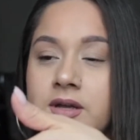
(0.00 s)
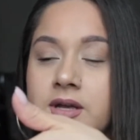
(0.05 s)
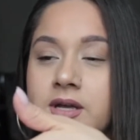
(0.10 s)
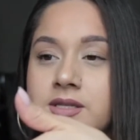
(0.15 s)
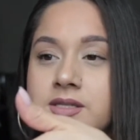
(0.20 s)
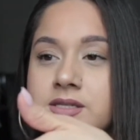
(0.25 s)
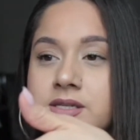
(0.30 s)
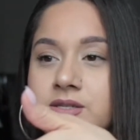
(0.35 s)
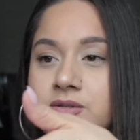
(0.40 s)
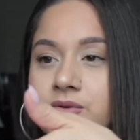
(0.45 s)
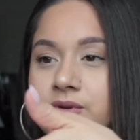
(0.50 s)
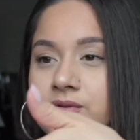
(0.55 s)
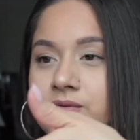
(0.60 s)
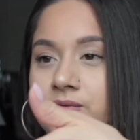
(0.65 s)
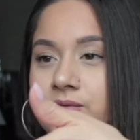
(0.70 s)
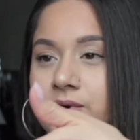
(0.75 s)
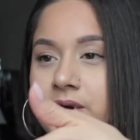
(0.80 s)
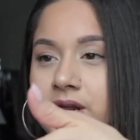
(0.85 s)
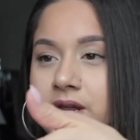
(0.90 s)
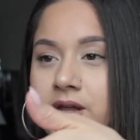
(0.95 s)
It's this
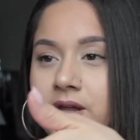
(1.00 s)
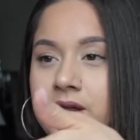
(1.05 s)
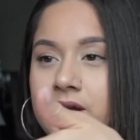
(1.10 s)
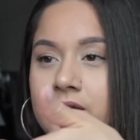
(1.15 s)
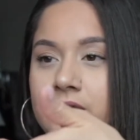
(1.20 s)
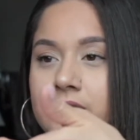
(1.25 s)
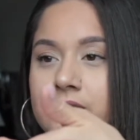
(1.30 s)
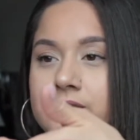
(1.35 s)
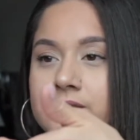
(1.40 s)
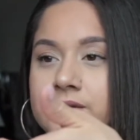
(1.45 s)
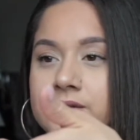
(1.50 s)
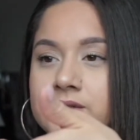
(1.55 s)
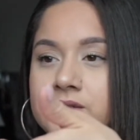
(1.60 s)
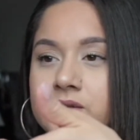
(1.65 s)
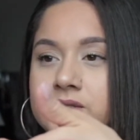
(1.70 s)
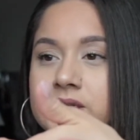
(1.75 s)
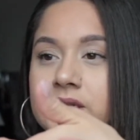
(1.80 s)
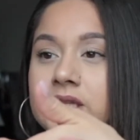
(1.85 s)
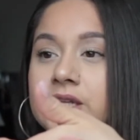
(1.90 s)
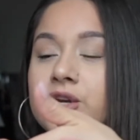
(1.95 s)
one right here. So
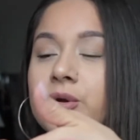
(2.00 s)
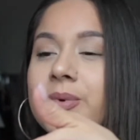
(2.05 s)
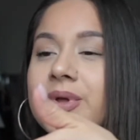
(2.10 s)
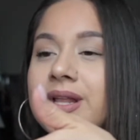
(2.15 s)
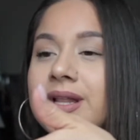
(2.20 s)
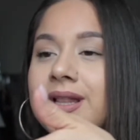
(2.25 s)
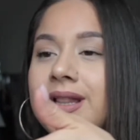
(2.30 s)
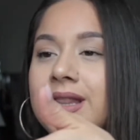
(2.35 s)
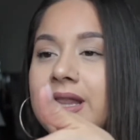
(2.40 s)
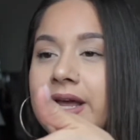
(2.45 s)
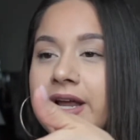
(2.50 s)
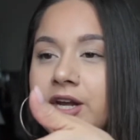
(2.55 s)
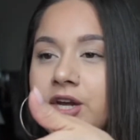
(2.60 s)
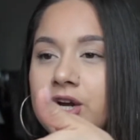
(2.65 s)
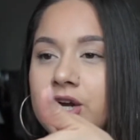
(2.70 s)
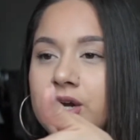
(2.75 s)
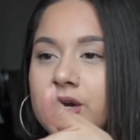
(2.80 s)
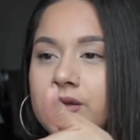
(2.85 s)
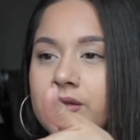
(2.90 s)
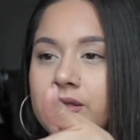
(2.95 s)
it's a little bit
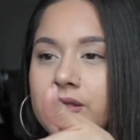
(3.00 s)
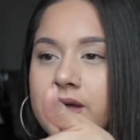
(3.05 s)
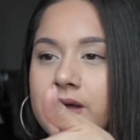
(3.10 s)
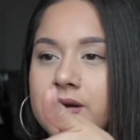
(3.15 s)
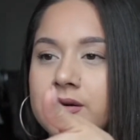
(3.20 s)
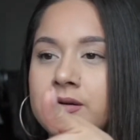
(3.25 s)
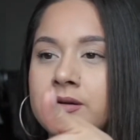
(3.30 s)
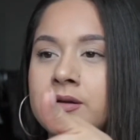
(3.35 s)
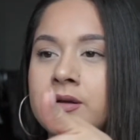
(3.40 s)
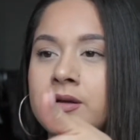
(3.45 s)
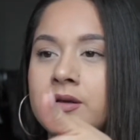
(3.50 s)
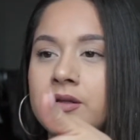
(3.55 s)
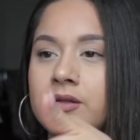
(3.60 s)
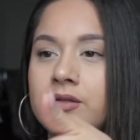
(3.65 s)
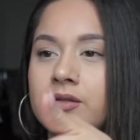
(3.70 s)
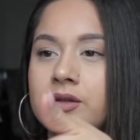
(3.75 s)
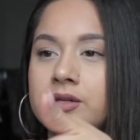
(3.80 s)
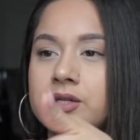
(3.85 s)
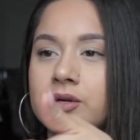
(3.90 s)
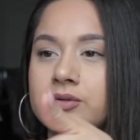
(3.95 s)
lighter than
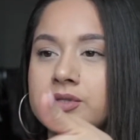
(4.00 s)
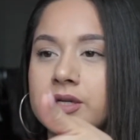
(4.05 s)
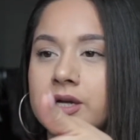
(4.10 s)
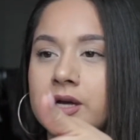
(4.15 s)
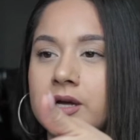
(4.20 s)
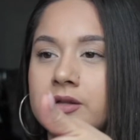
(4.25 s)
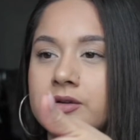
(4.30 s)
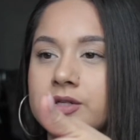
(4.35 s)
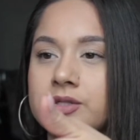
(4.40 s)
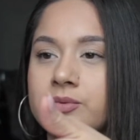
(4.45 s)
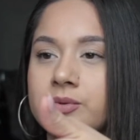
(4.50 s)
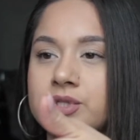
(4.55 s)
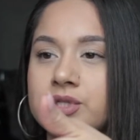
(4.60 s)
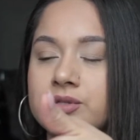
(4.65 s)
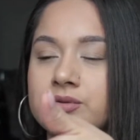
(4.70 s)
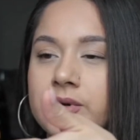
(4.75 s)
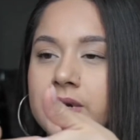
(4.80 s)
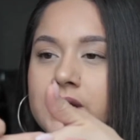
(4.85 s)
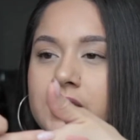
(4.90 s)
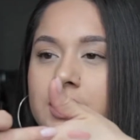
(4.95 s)
the Dose of Colors, which
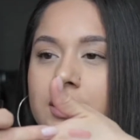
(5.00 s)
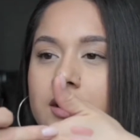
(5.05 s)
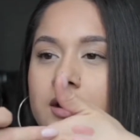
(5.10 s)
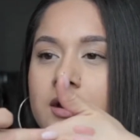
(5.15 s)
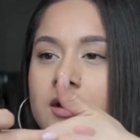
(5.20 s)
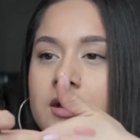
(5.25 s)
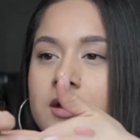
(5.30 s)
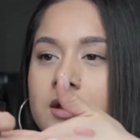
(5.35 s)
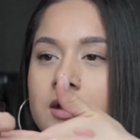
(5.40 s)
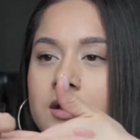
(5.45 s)
is right here.